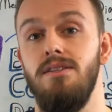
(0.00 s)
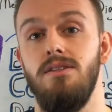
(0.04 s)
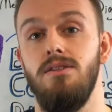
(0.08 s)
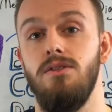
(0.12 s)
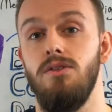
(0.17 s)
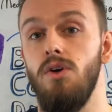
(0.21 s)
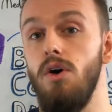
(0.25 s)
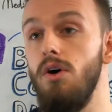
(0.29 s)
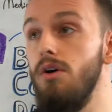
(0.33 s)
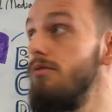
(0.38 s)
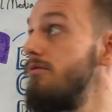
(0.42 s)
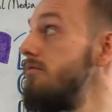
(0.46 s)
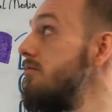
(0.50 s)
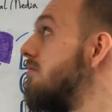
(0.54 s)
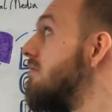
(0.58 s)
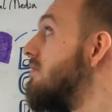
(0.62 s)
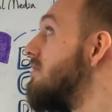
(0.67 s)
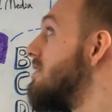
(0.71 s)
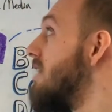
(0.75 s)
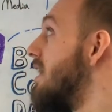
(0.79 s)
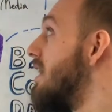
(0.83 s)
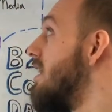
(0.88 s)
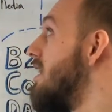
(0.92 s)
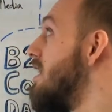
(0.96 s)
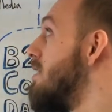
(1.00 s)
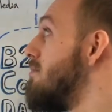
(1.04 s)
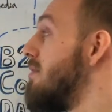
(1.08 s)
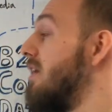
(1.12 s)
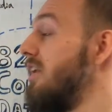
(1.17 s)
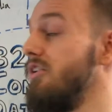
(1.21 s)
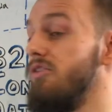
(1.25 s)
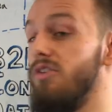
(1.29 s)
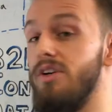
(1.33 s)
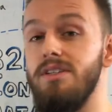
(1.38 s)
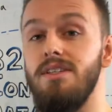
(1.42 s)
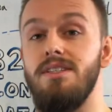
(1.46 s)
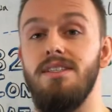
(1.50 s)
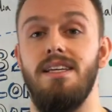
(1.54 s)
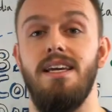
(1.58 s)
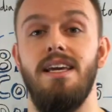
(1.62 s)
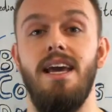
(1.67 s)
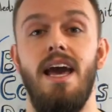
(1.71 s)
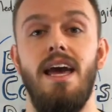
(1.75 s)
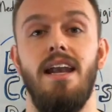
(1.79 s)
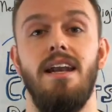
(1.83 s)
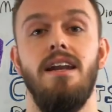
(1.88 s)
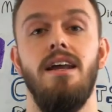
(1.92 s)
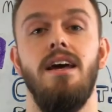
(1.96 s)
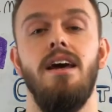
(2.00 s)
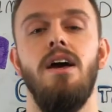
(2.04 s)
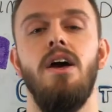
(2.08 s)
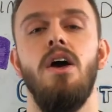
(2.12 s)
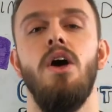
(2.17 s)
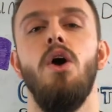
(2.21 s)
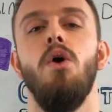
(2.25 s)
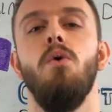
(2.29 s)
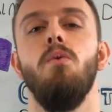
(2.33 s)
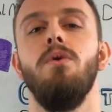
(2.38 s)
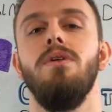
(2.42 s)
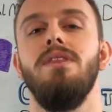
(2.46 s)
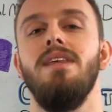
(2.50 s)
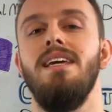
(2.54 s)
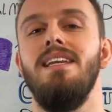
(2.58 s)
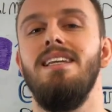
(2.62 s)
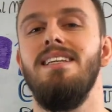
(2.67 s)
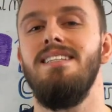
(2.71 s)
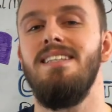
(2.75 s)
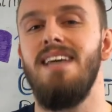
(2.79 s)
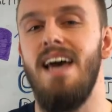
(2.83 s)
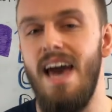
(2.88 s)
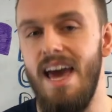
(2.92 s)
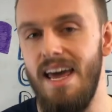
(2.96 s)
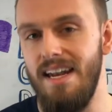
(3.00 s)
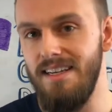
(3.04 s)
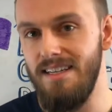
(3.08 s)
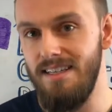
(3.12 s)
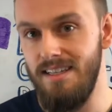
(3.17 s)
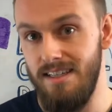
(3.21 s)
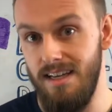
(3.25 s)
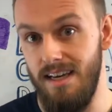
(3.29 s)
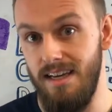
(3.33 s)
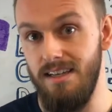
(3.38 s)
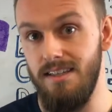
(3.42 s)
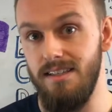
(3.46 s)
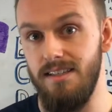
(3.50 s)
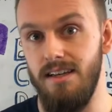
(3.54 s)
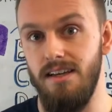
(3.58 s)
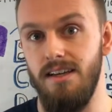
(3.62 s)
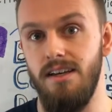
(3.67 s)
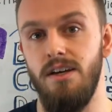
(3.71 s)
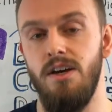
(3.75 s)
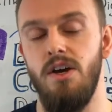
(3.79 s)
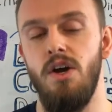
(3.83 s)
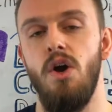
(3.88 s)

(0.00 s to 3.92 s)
of, say, email addresses again, with intent data,